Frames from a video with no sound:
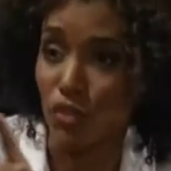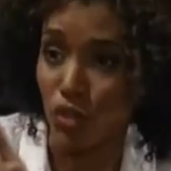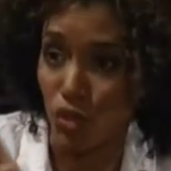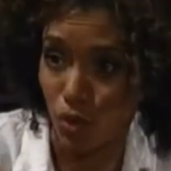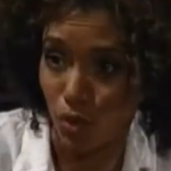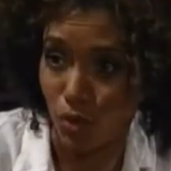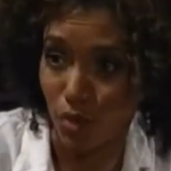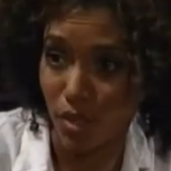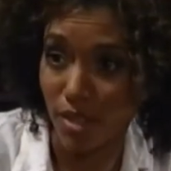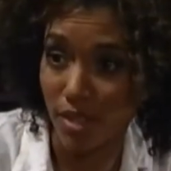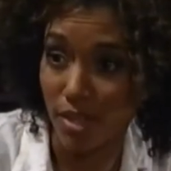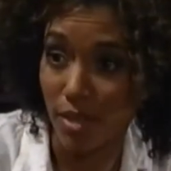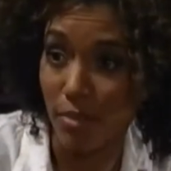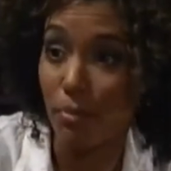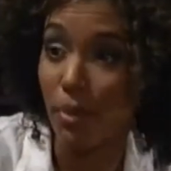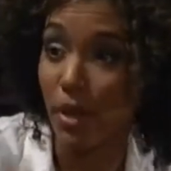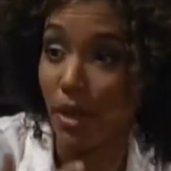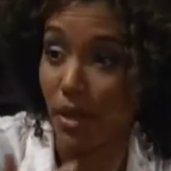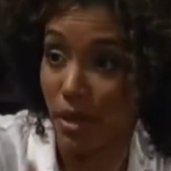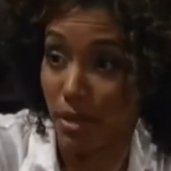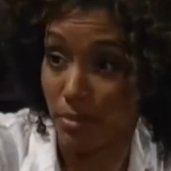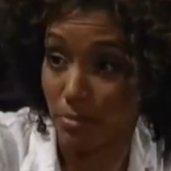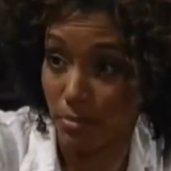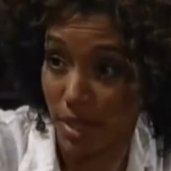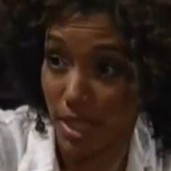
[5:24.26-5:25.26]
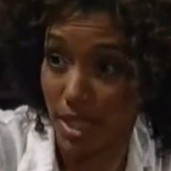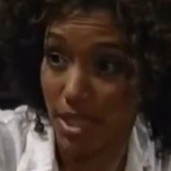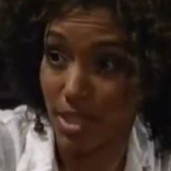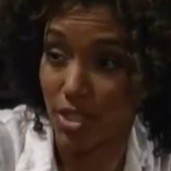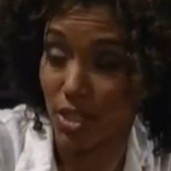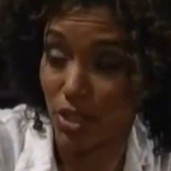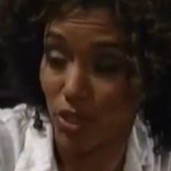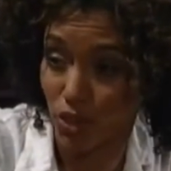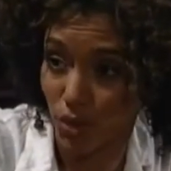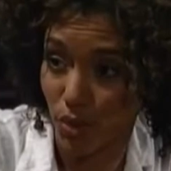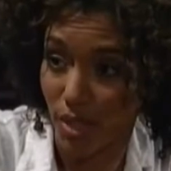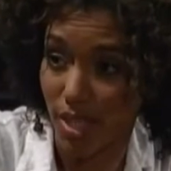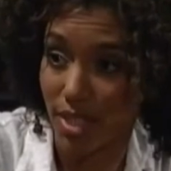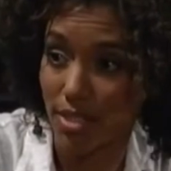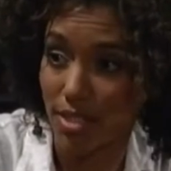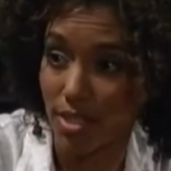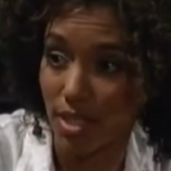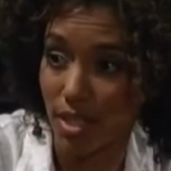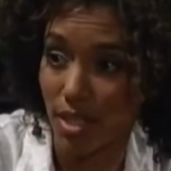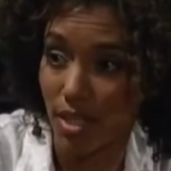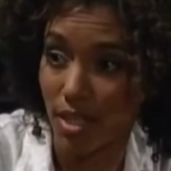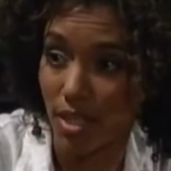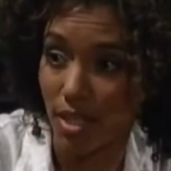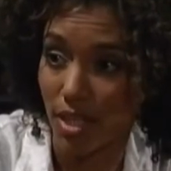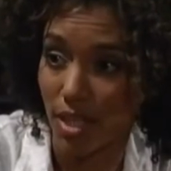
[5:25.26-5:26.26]
you're comparing me to
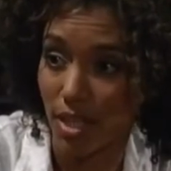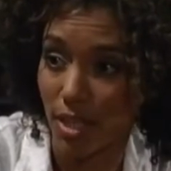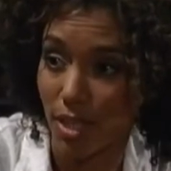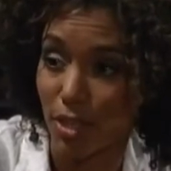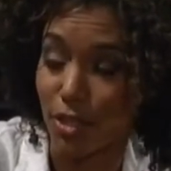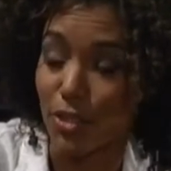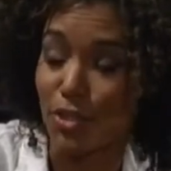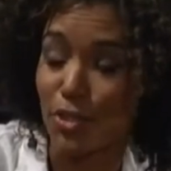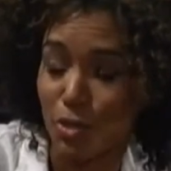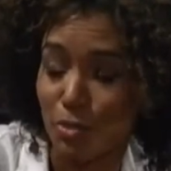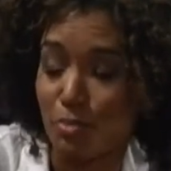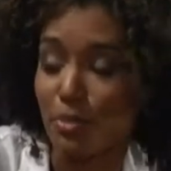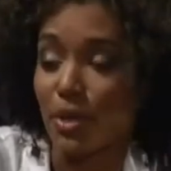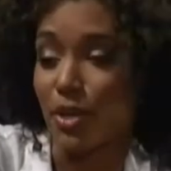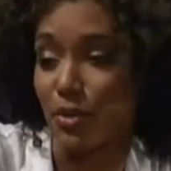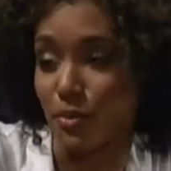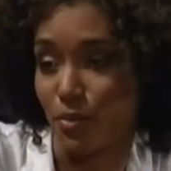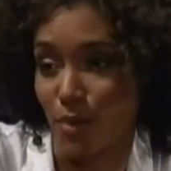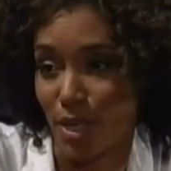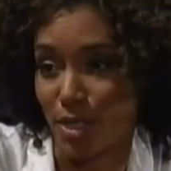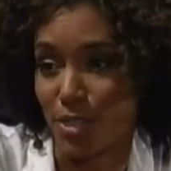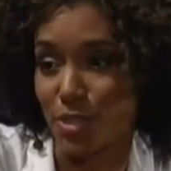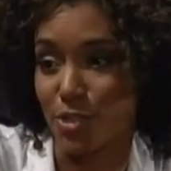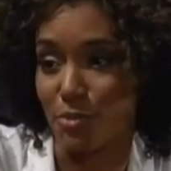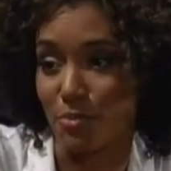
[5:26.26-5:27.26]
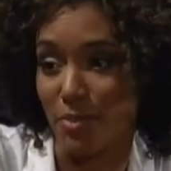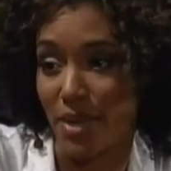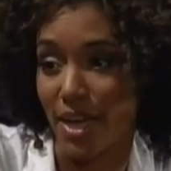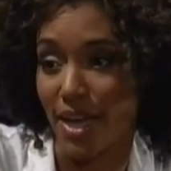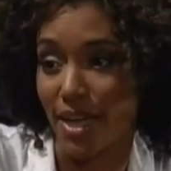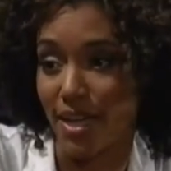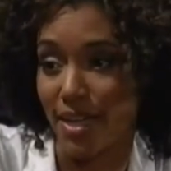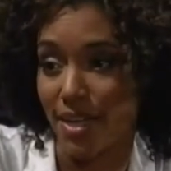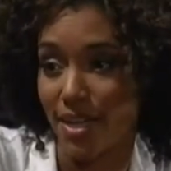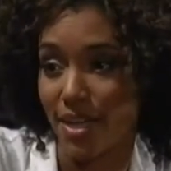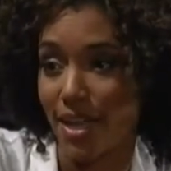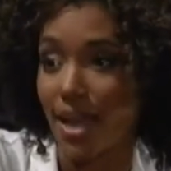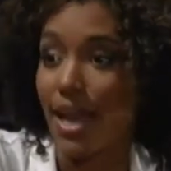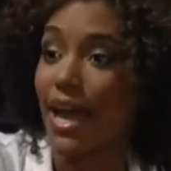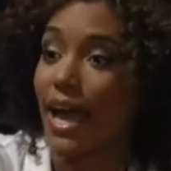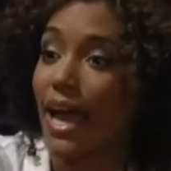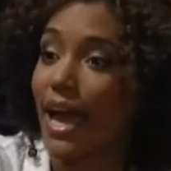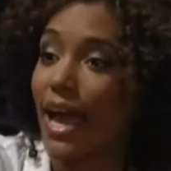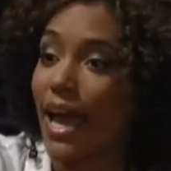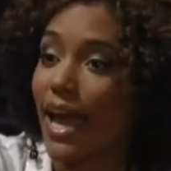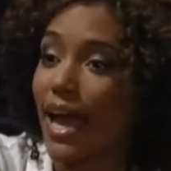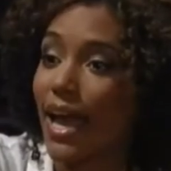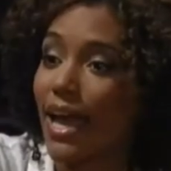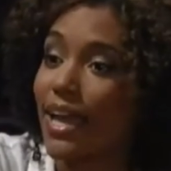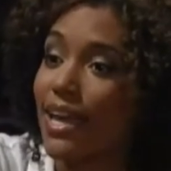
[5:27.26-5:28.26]
Tracy, you would better watch your back
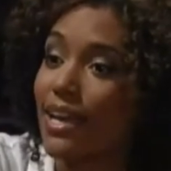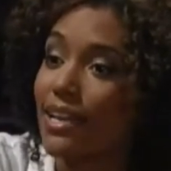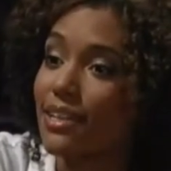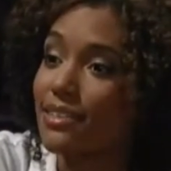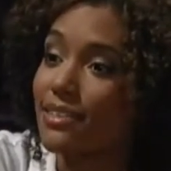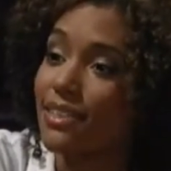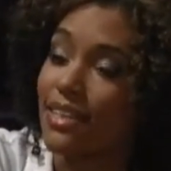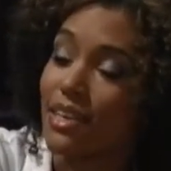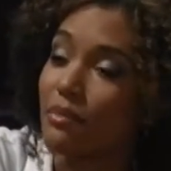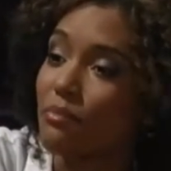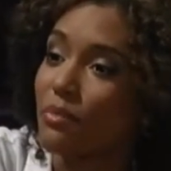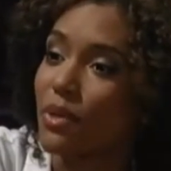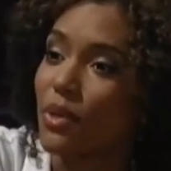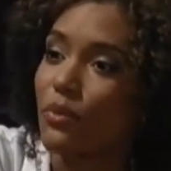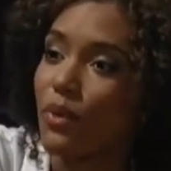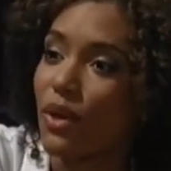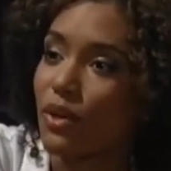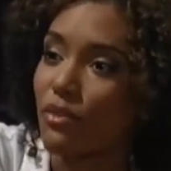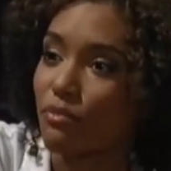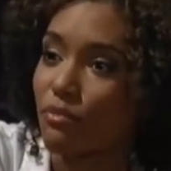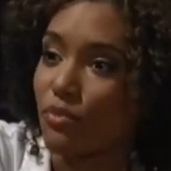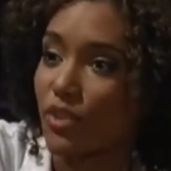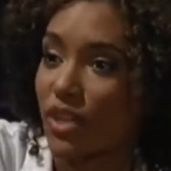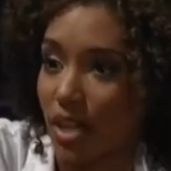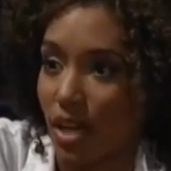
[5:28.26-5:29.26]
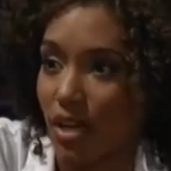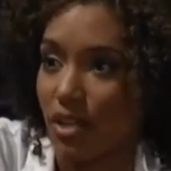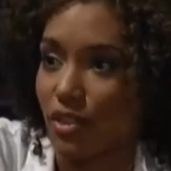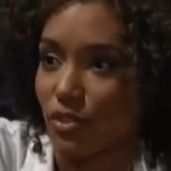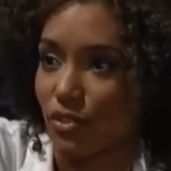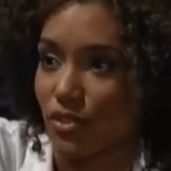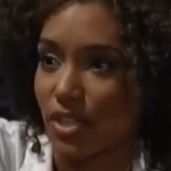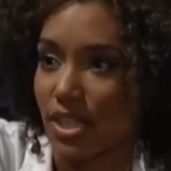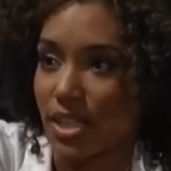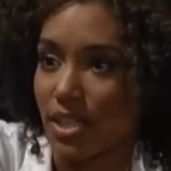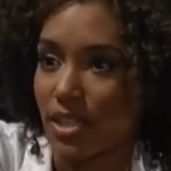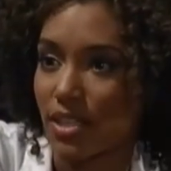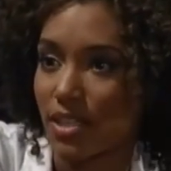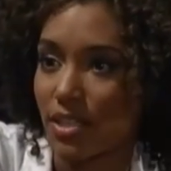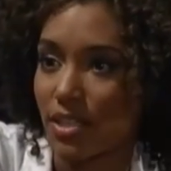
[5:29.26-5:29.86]
and keep me away from the cutlery.